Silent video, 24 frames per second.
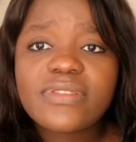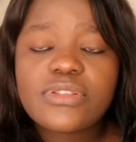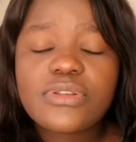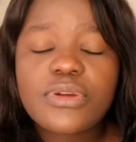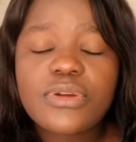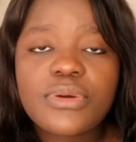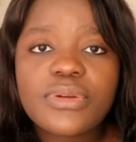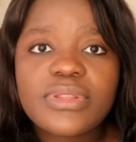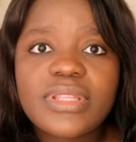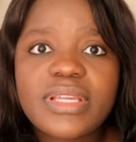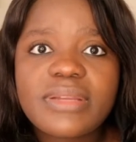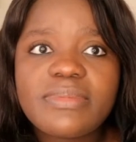
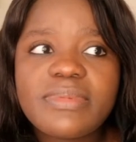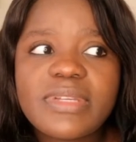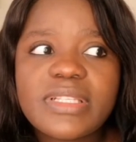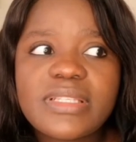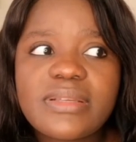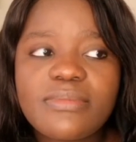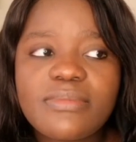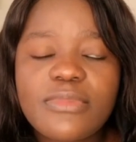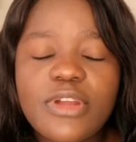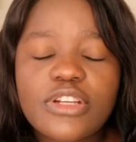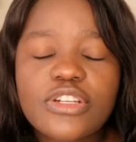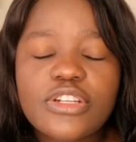so that
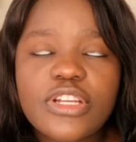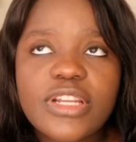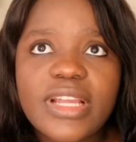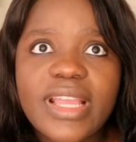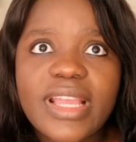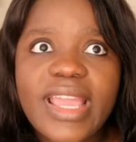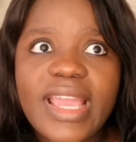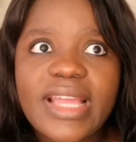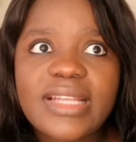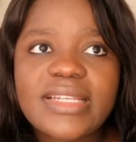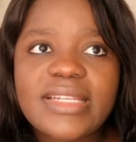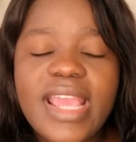means I'm not gonna
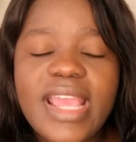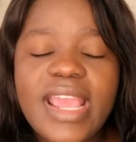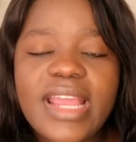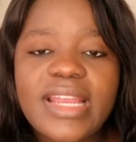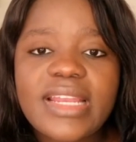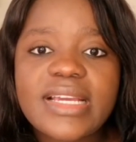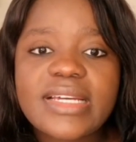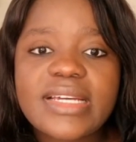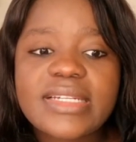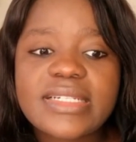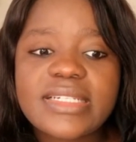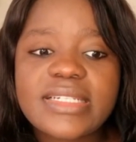get
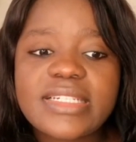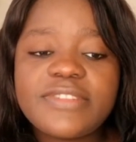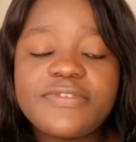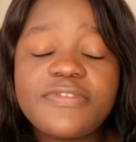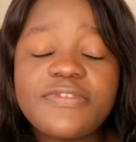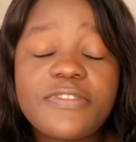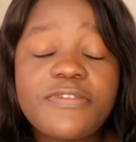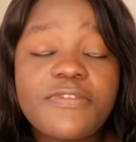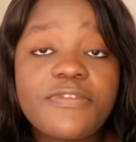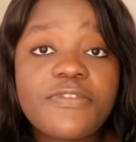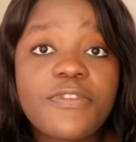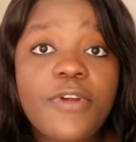any
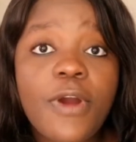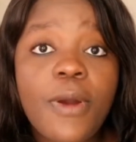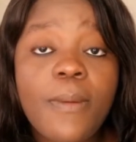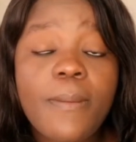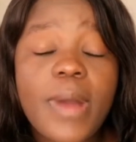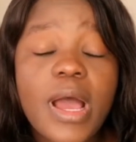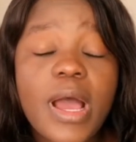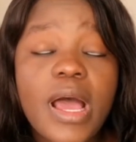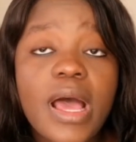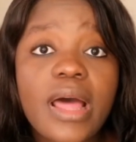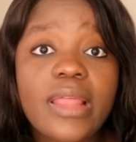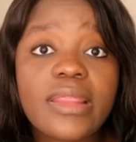relief
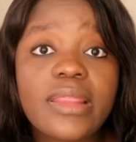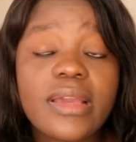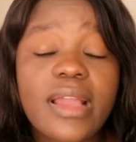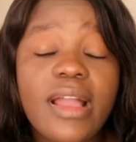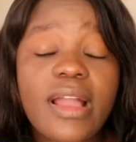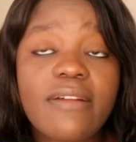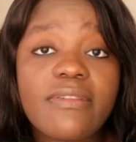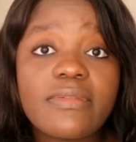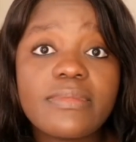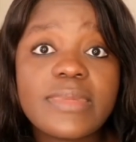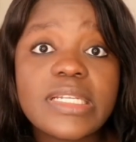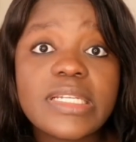from the
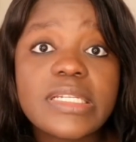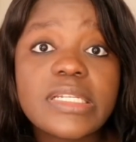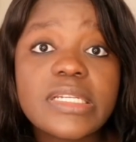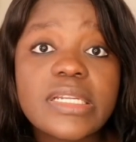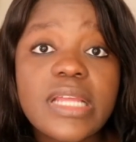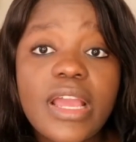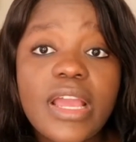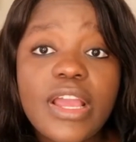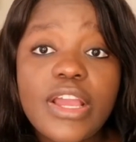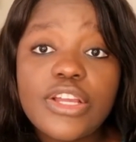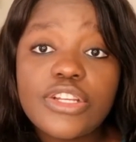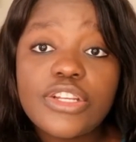
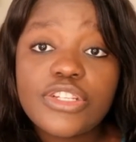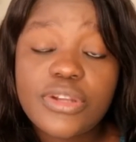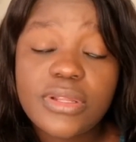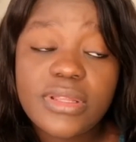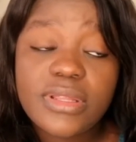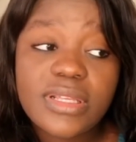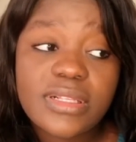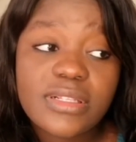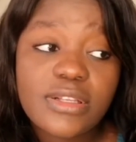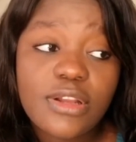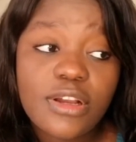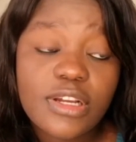government
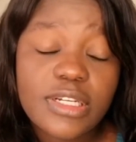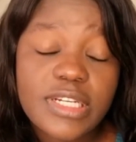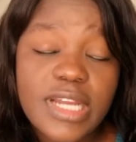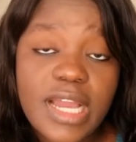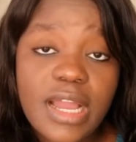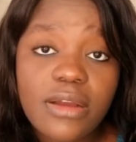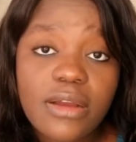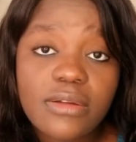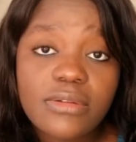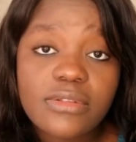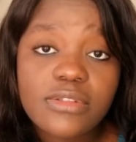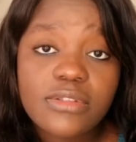during this
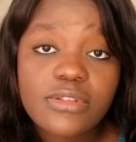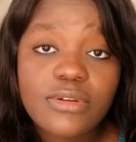lockdown.